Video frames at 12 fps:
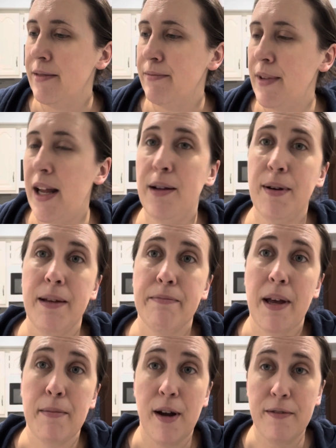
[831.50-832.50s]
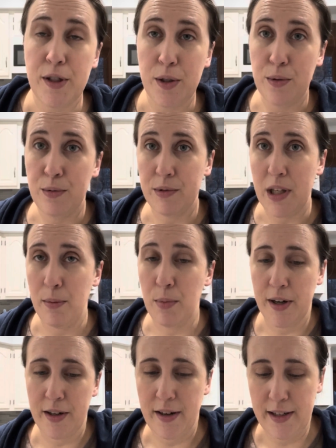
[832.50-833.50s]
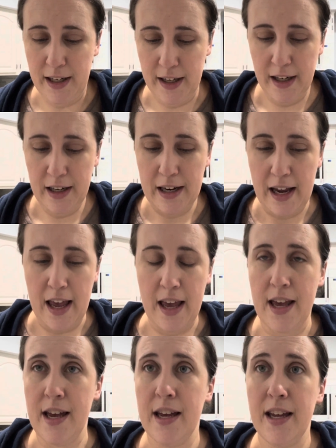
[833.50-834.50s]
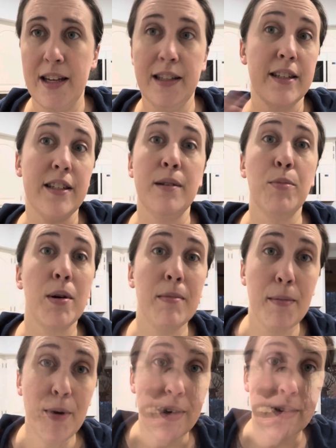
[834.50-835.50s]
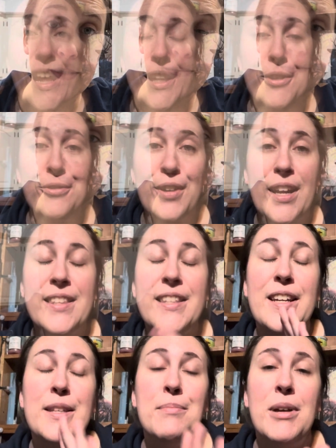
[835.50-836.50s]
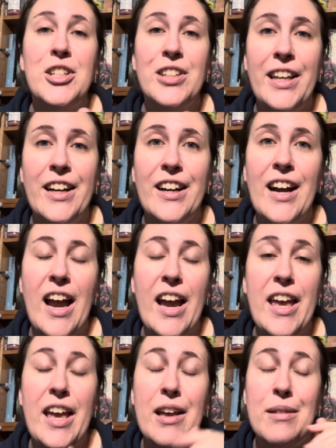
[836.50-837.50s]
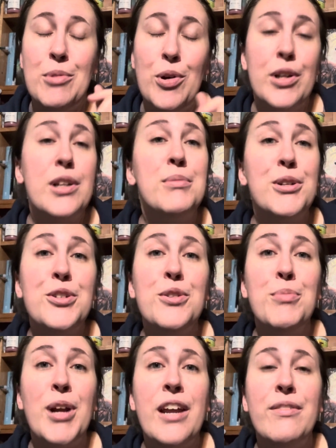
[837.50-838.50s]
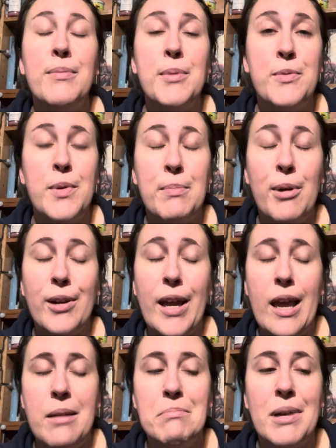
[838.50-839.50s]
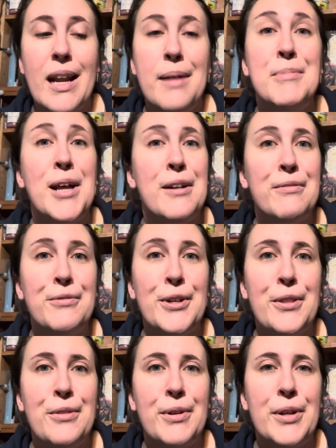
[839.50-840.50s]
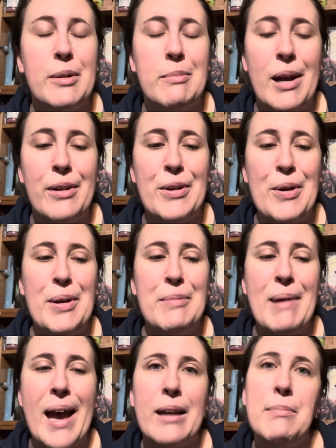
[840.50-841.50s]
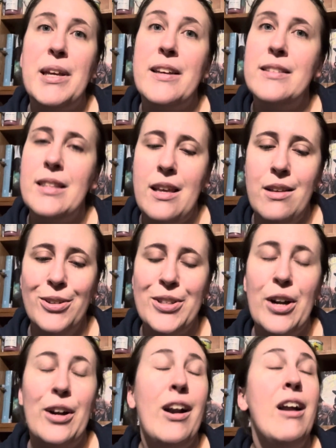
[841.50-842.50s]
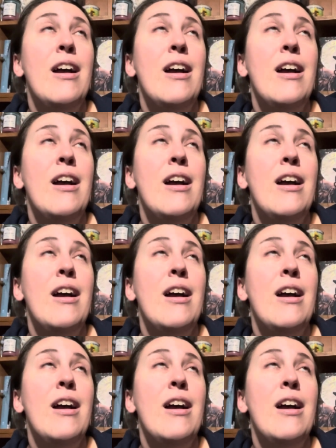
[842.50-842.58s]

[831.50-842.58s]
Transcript: Anyway, I'm off to keep working on dinner and listen to more of my book. Hello friends, it is much later. I am on a commercial break from the football game, but I'm not real thrilled about going back because the Eagles are